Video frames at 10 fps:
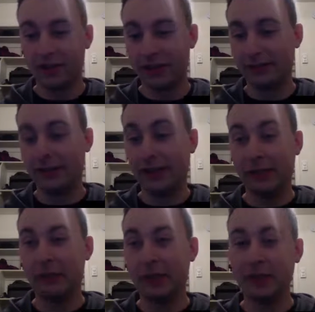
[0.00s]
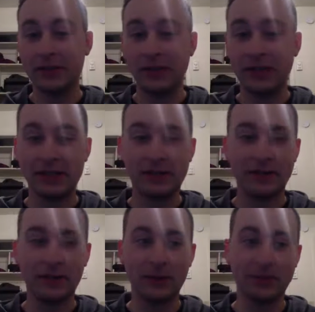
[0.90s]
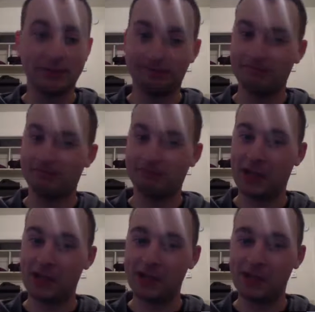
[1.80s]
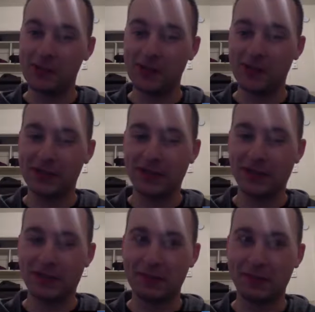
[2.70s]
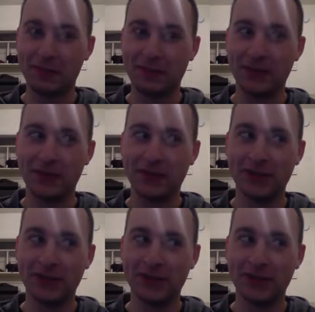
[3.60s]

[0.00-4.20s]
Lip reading: I apologize for not doing the assignment first.